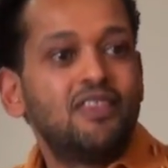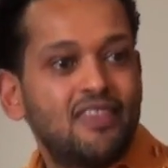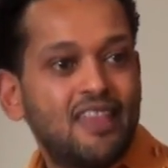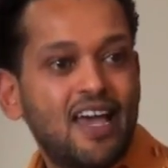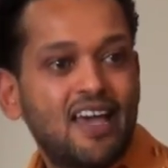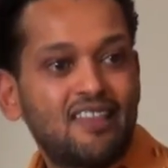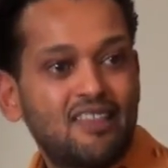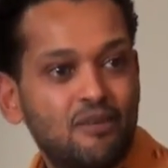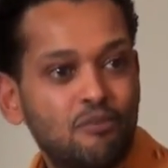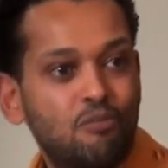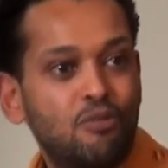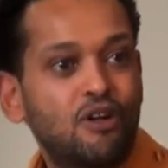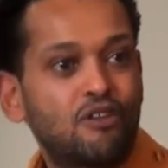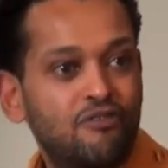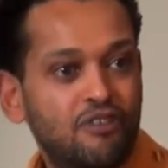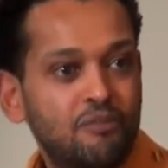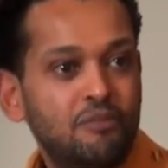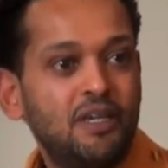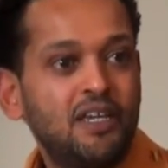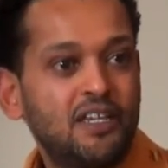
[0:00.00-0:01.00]
been that. The
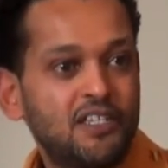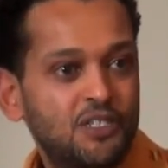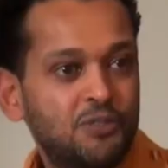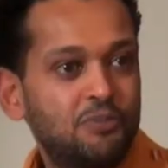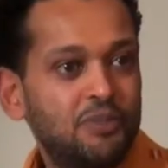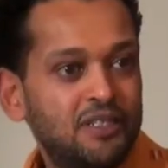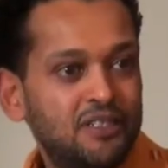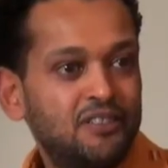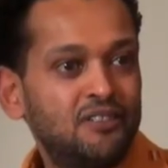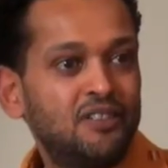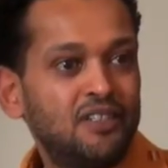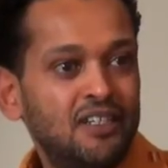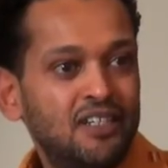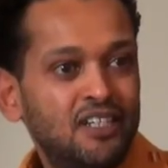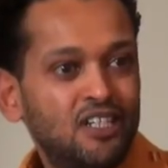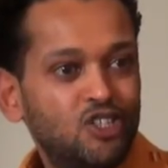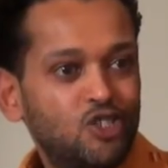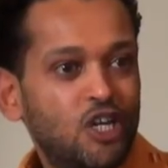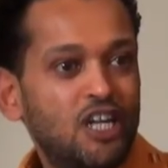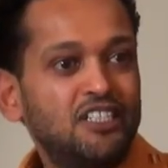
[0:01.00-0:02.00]
book for me has been
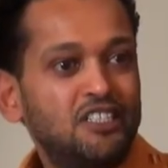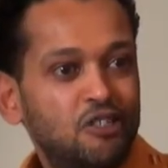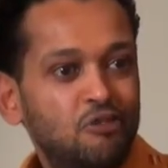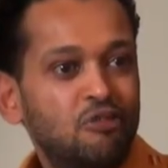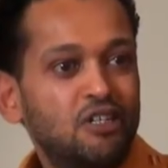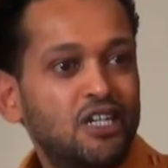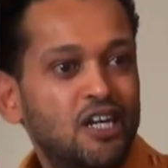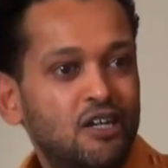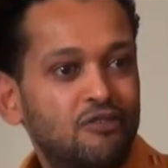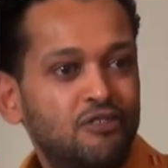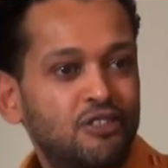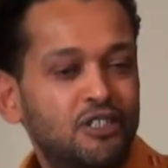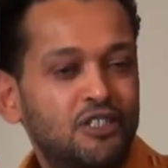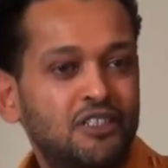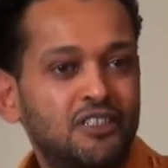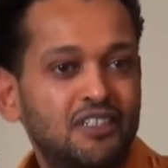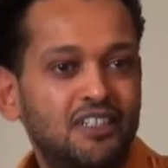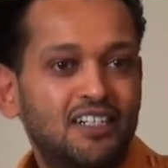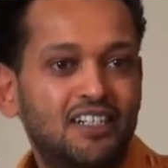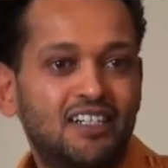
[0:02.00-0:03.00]
trying to
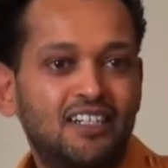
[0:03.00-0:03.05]
recover